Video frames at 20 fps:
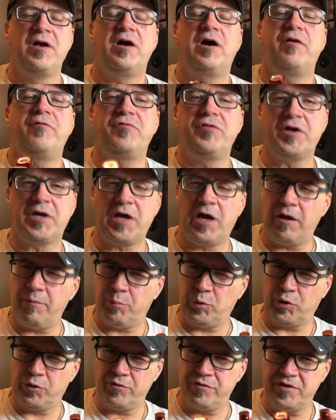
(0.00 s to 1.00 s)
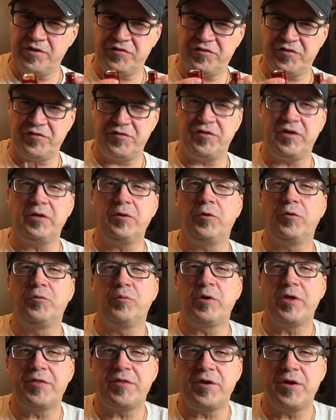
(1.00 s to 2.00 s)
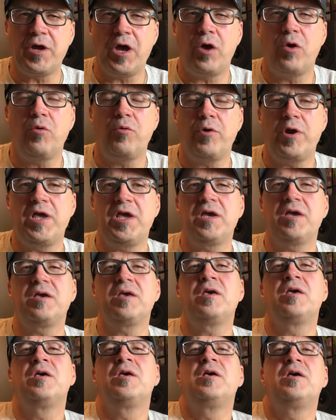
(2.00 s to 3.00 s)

of the coupler that's sealed with an O-ring.